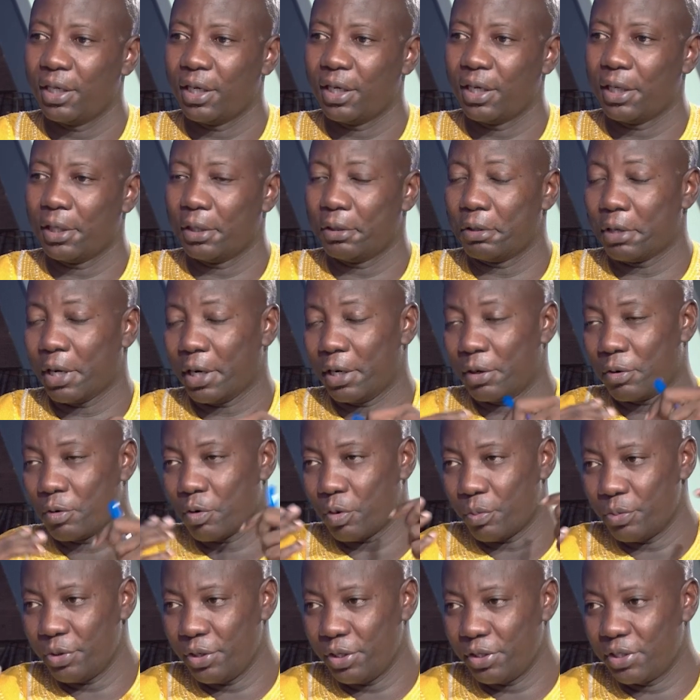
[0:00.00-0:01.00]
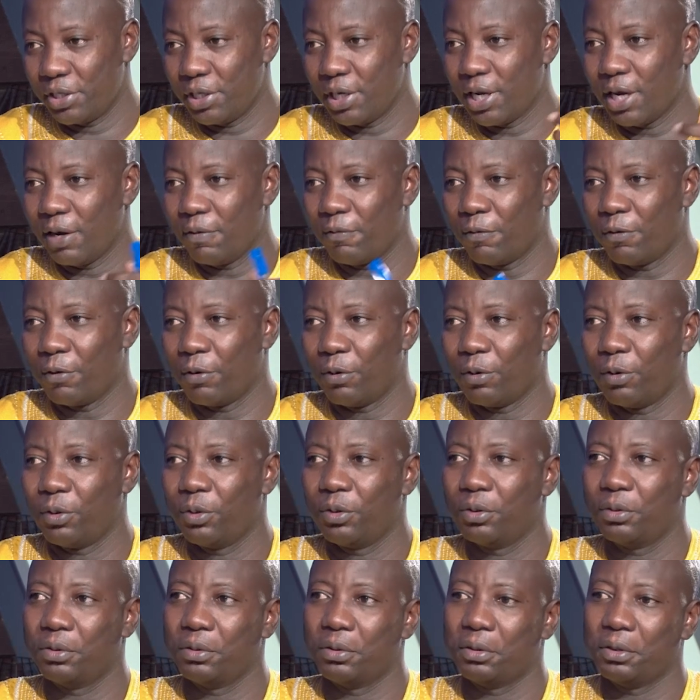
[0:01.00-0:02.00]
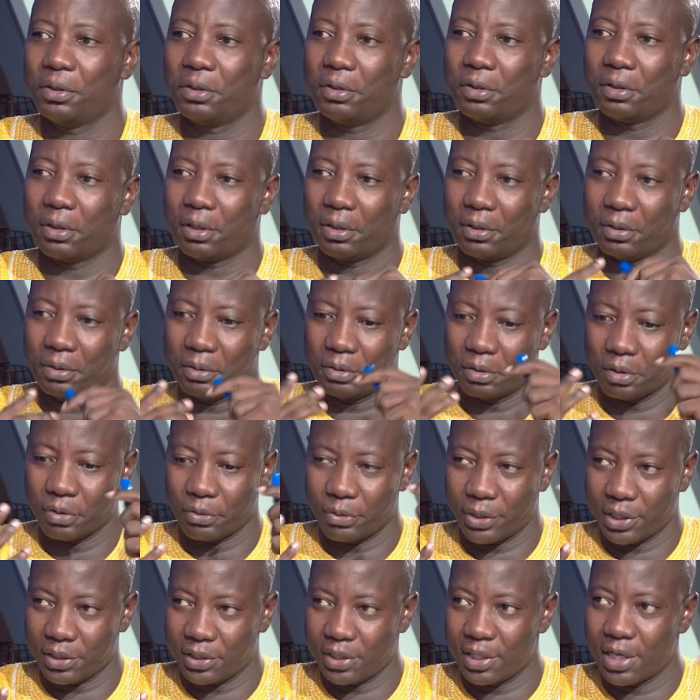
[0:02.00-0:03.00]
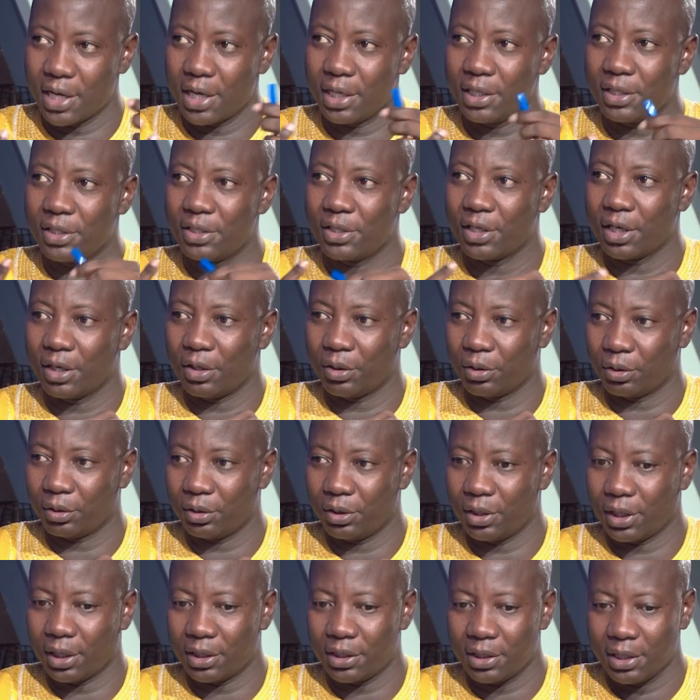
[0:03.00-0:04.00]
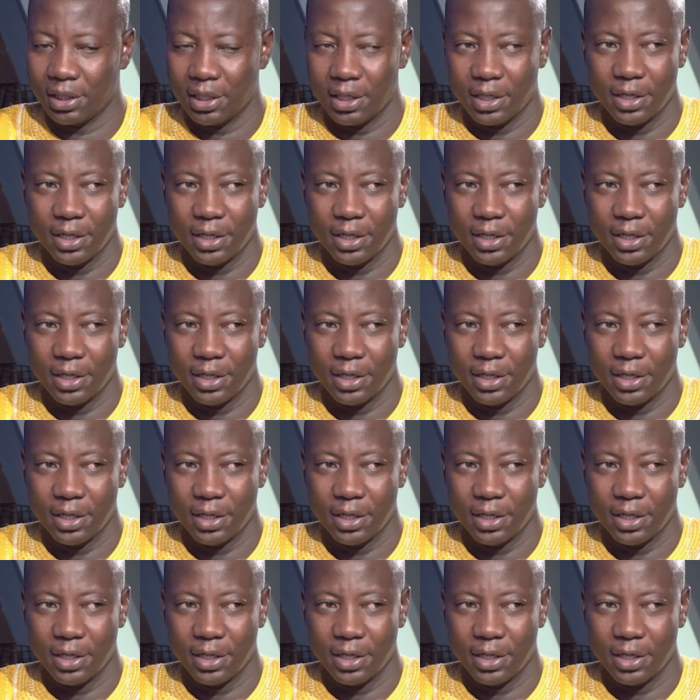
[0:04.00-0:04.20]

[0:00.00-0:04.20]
at the community level, your residents and all that.